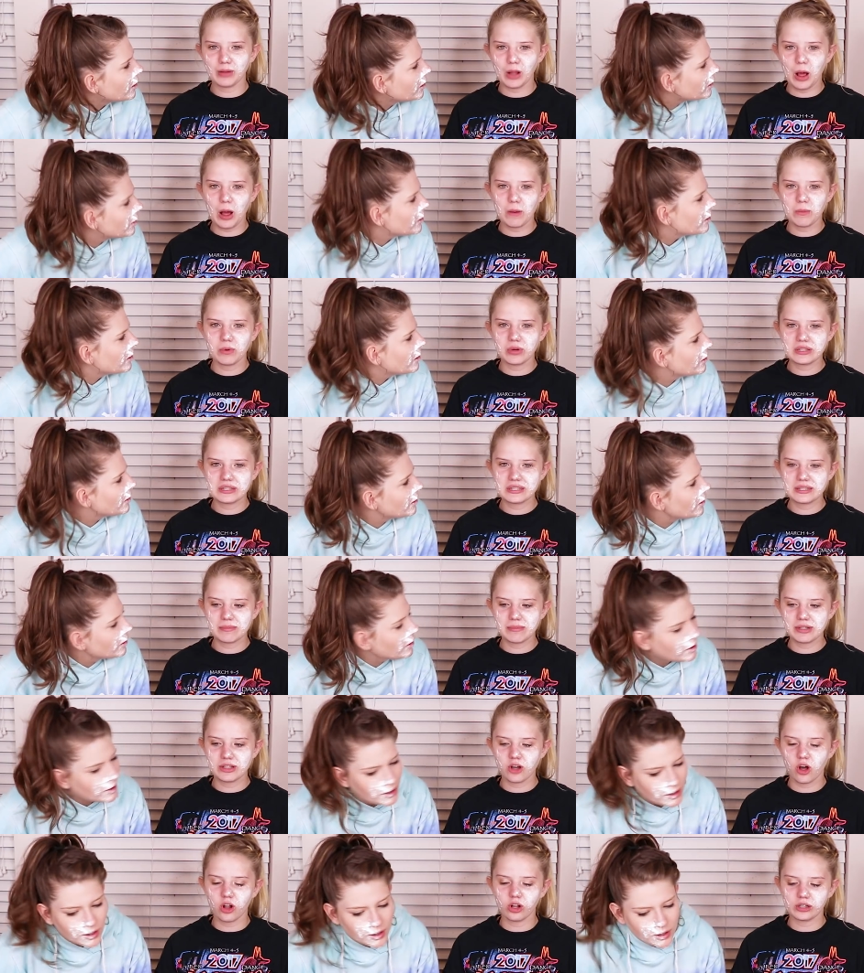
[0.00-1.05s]
Speaker 1: Blob wants to
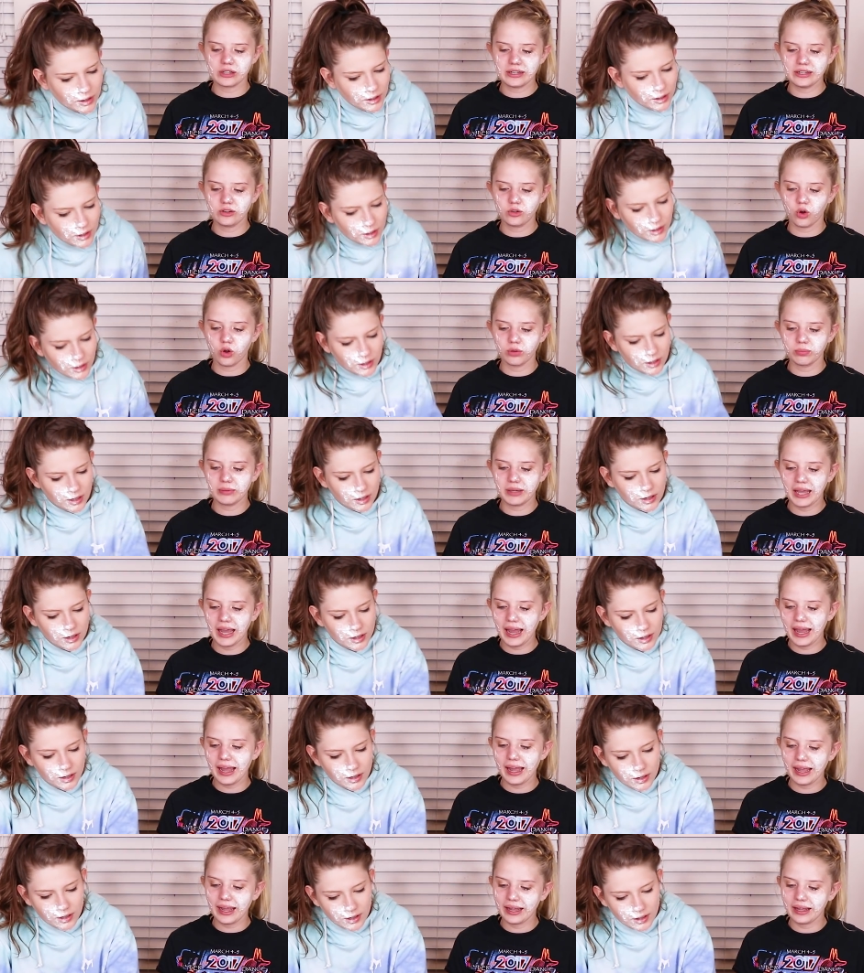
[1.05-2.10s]
be taller, he told me.
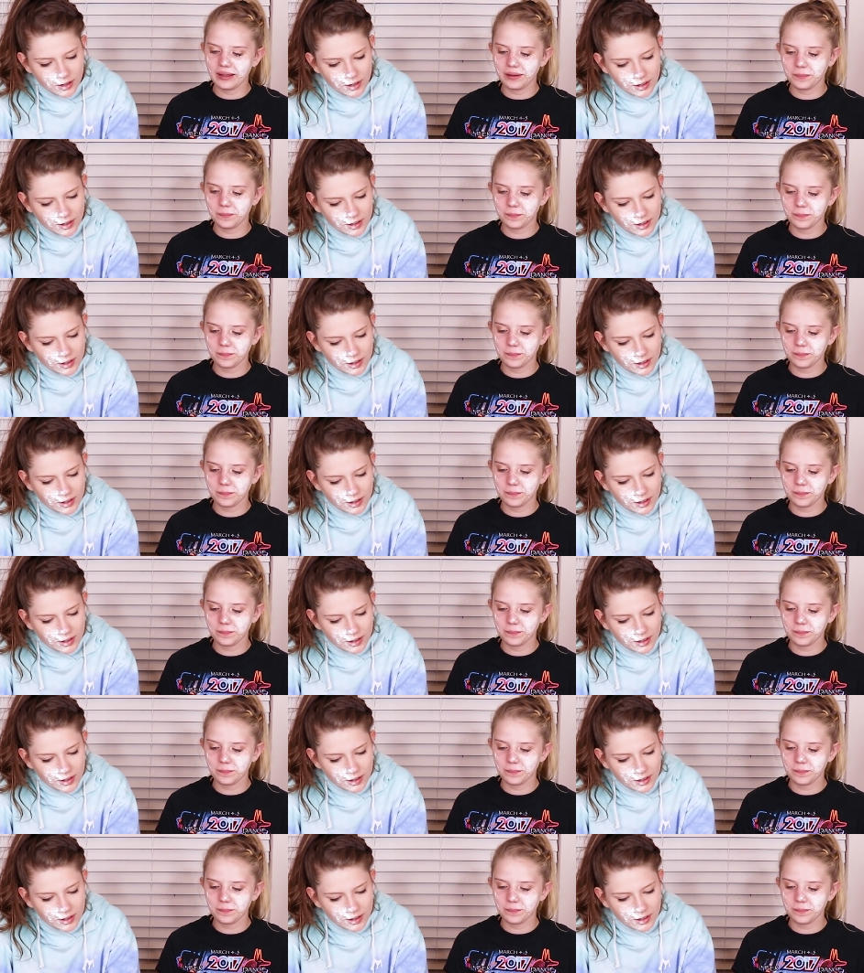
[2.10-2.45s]
Hey!